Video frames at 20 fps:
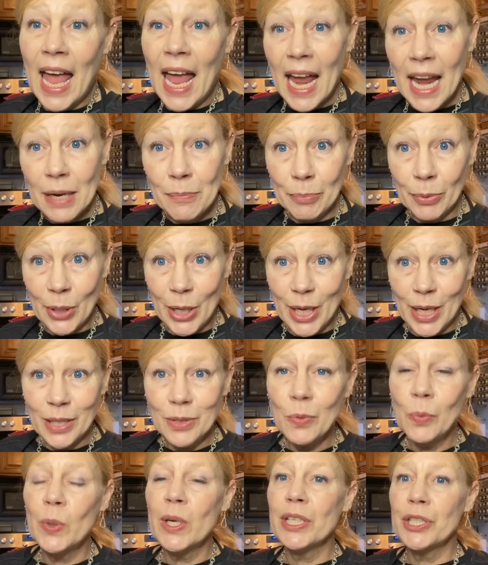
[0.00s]

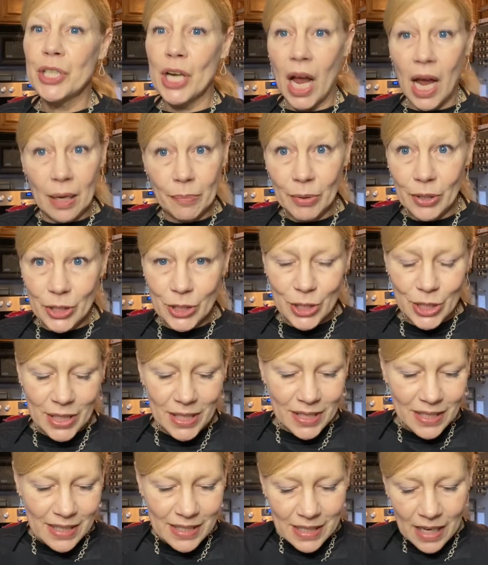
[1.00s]
apron, which I
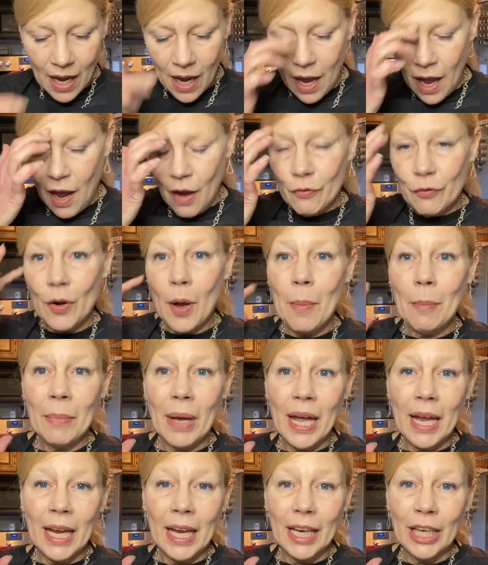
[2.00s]
purchased from
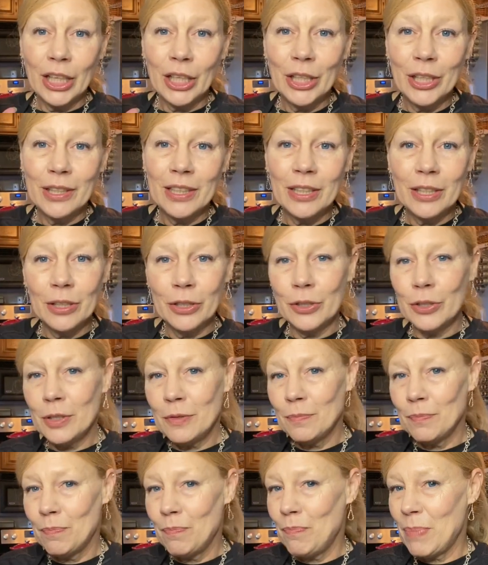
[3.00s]
my good
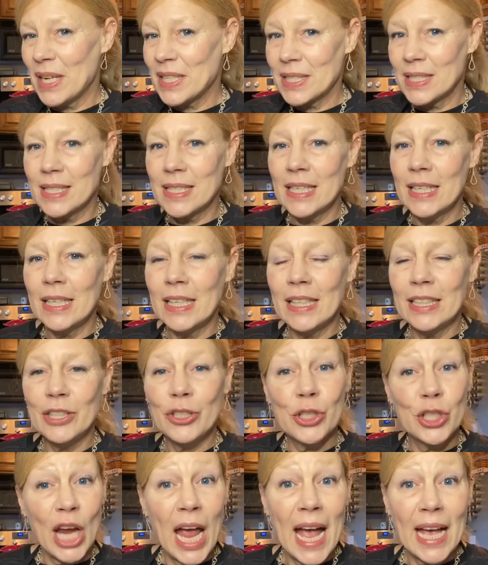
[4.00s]
bestie
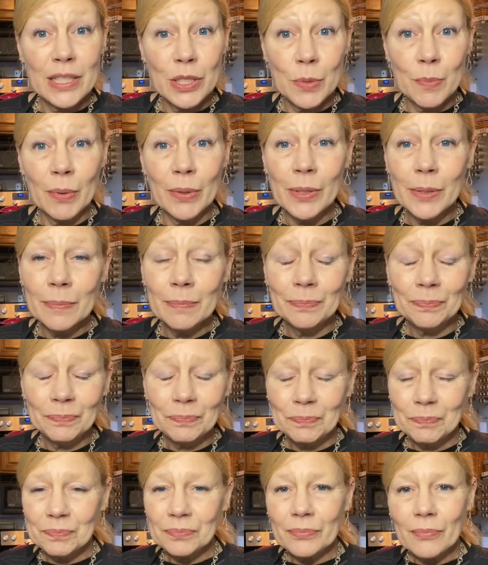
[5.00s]
Jasper.
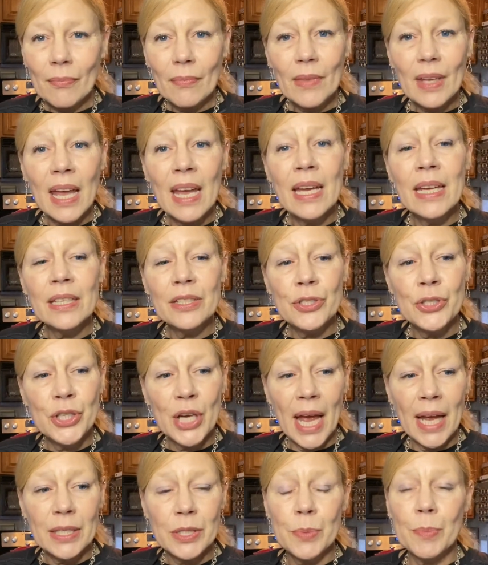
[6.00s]
And
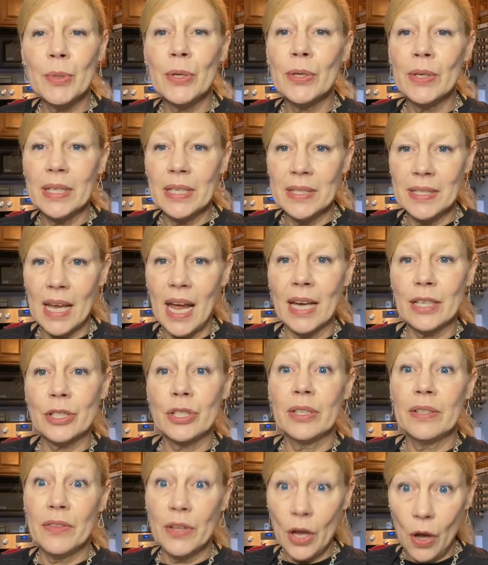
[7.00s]
Jasper is
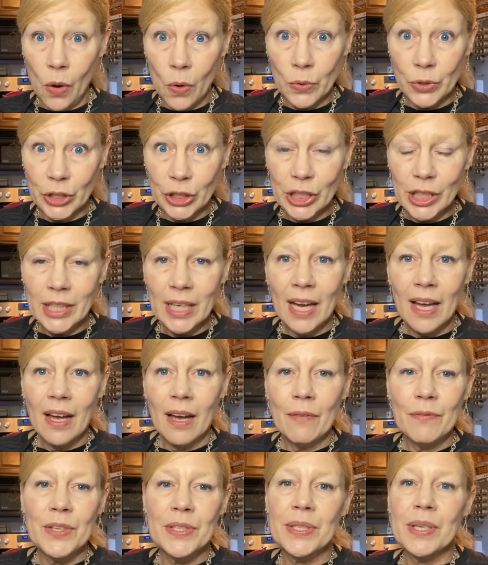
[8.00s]
actually the owner
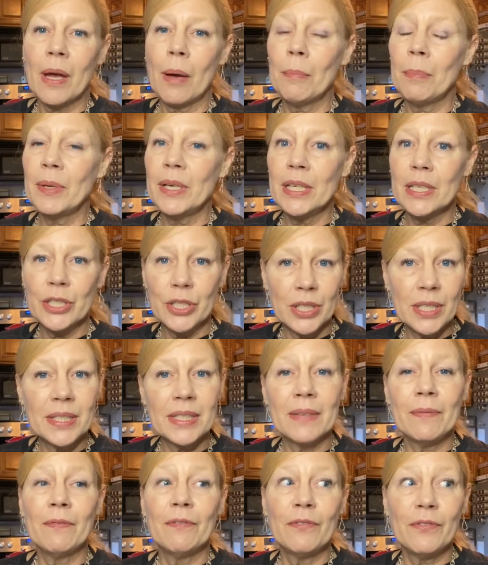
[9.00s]
of this company.
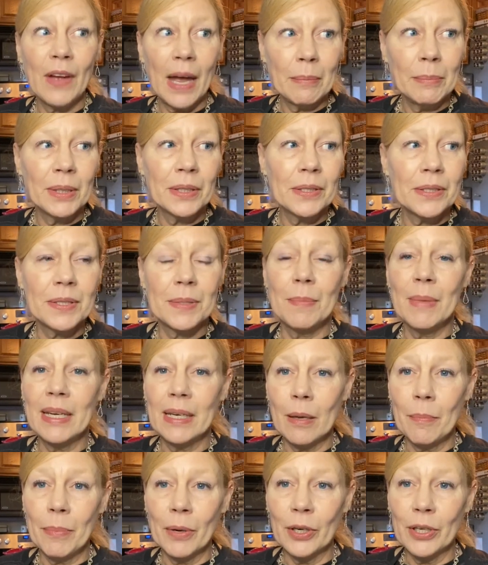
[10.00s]
She's a fabulous
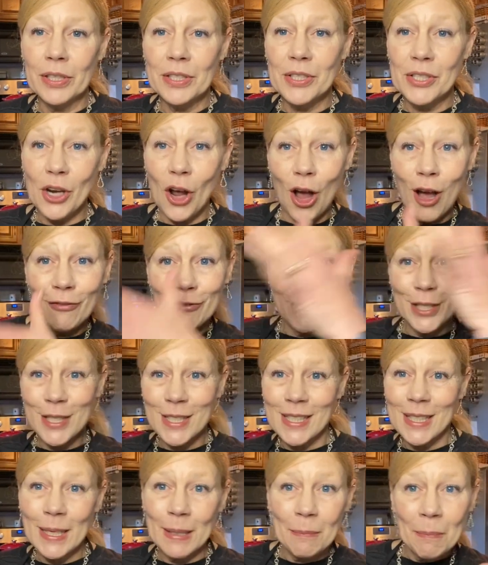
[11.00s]
makeup artist.
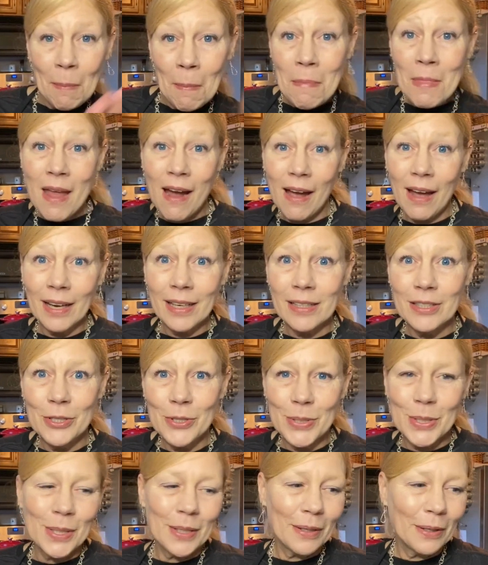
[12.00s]
Obviously, I could
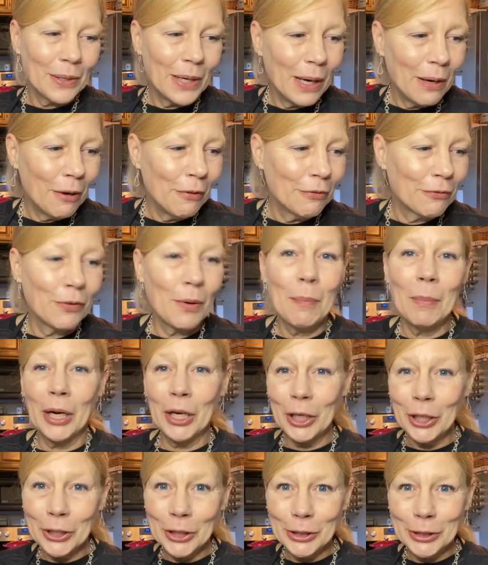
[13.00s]
use a little help from my
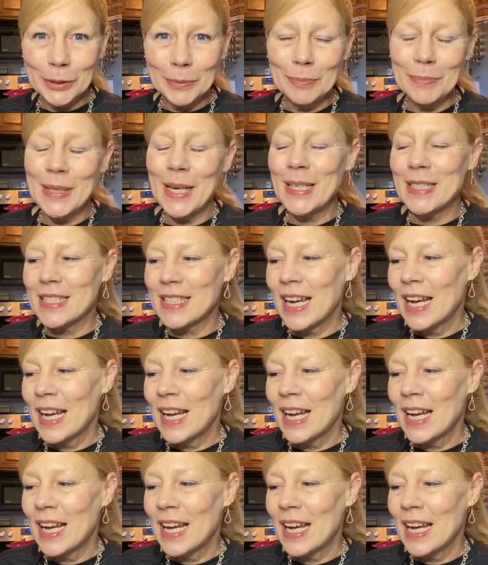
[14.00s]
girl, but